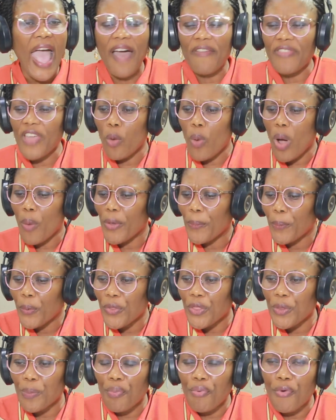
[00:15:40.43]
And then when we
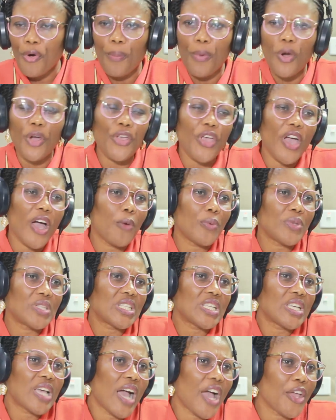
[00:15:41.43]
put the probe on you and we
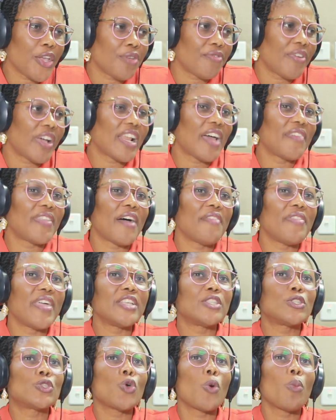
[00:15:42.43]
scan, you find out that
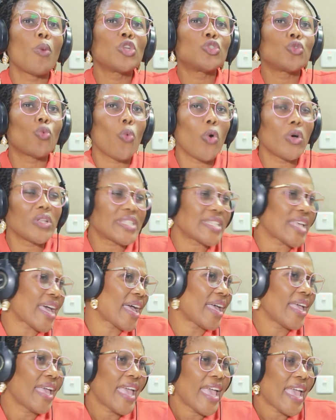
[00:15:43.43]
there's so much
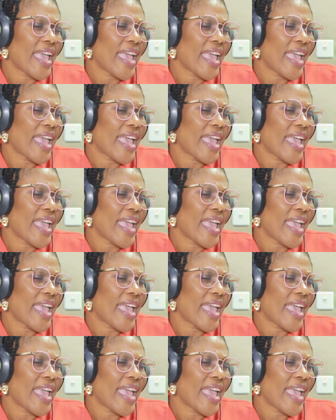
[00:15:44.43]
water